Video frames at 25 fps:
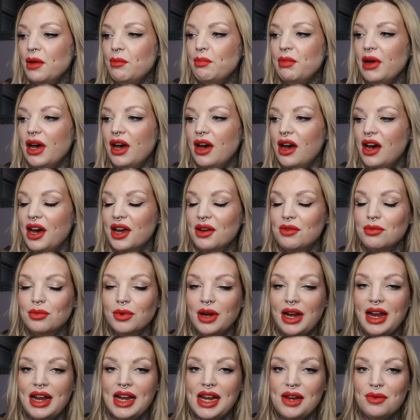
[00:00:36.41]
but I
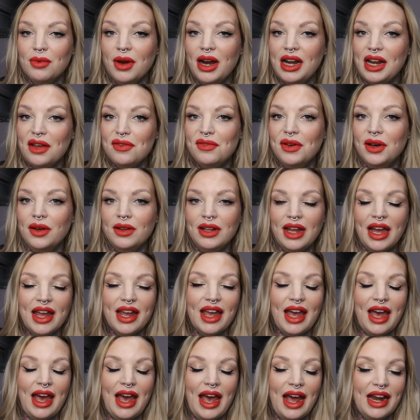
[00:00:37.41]
really feel
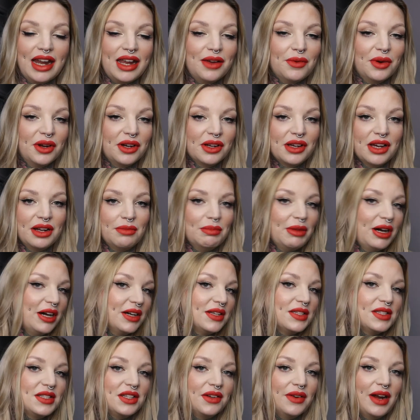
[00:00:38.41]
like anyone can
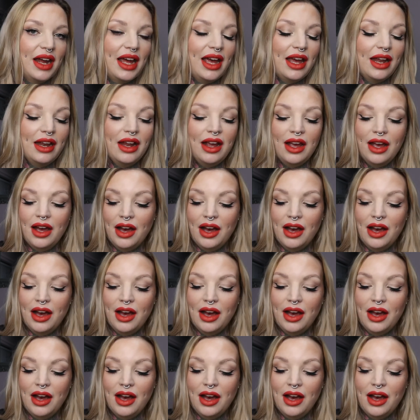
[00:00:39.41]
master it.